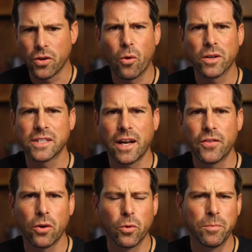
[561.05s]
the horse that I
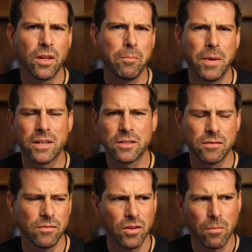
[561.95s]
thought would be the
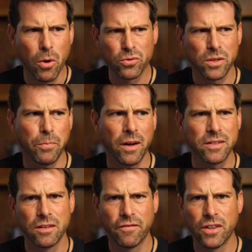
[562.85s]
best and the most
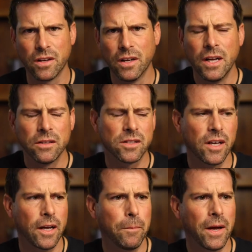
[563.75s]
responsive to
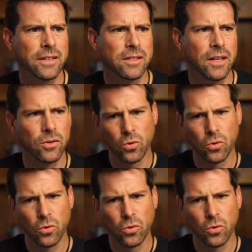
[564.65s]
side passing,